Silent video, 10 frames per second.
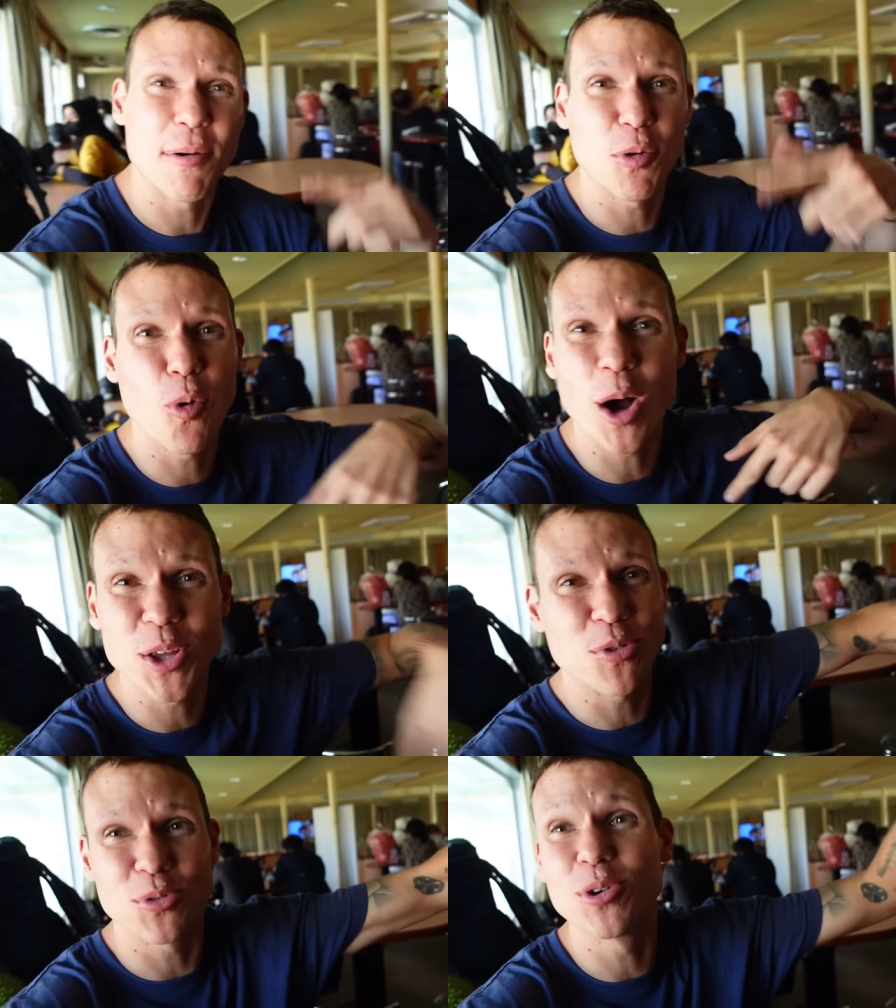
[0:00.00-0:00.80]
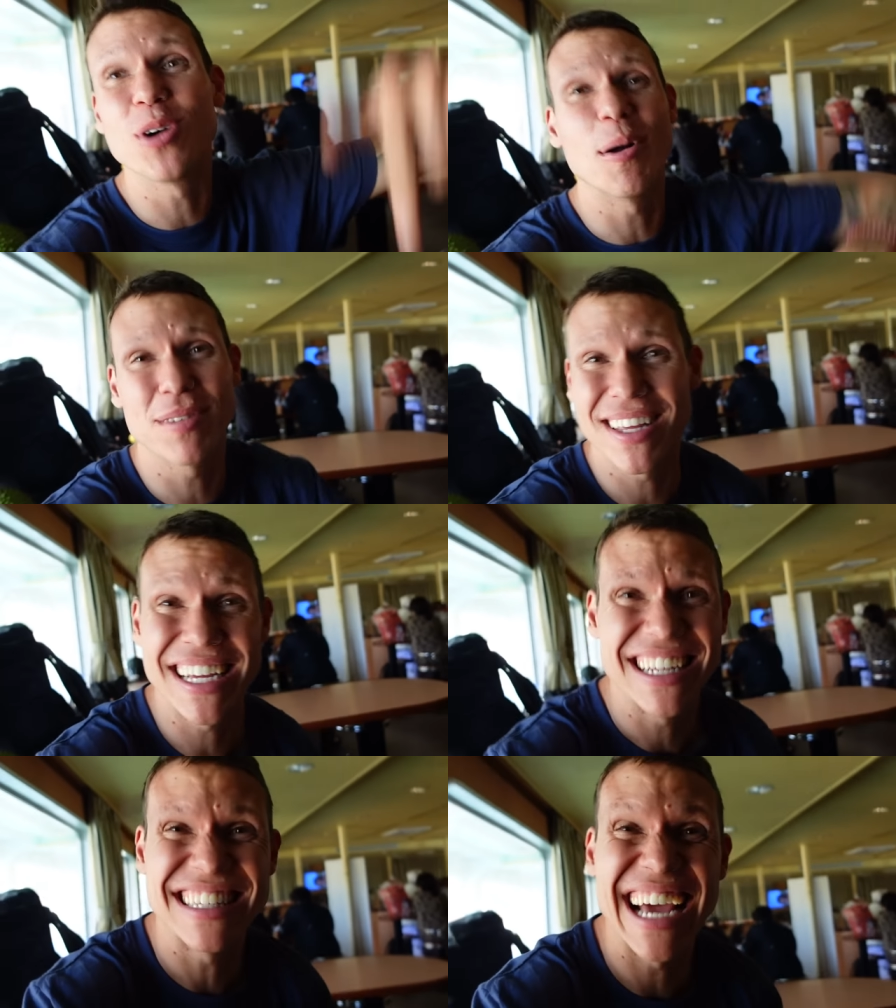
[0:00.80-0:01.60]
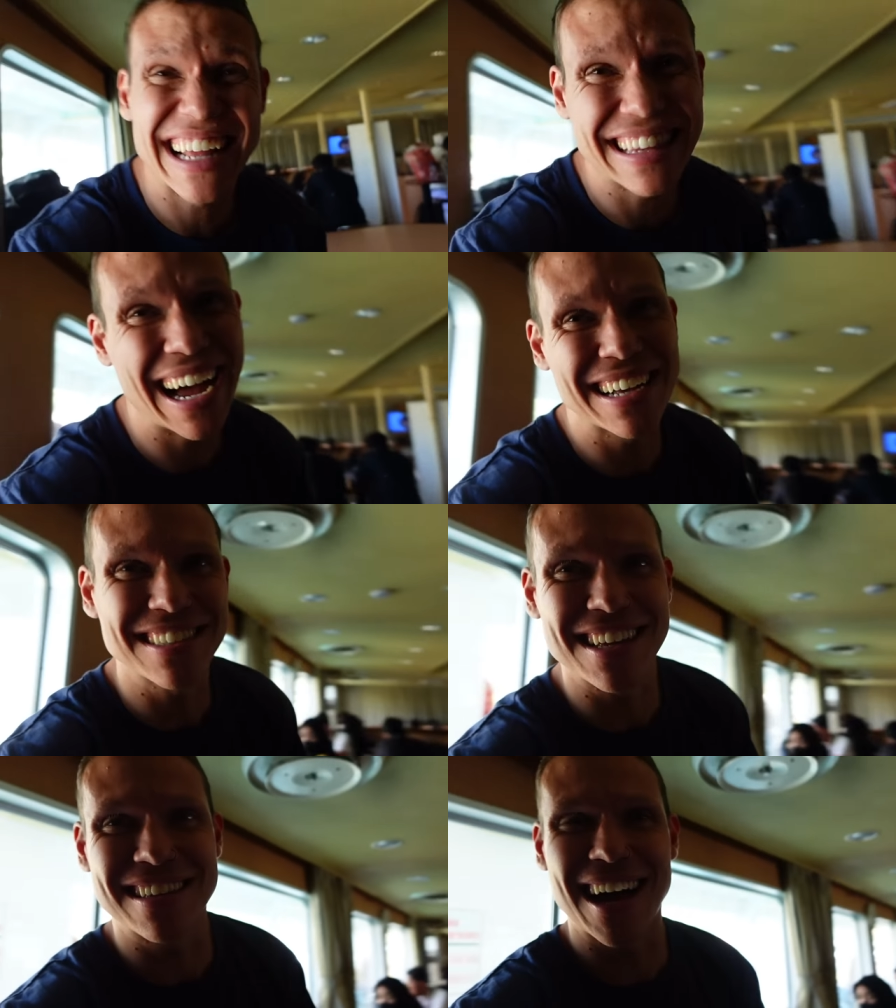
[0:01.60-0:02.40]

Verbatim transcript: gonna walk you through up to the atas, to the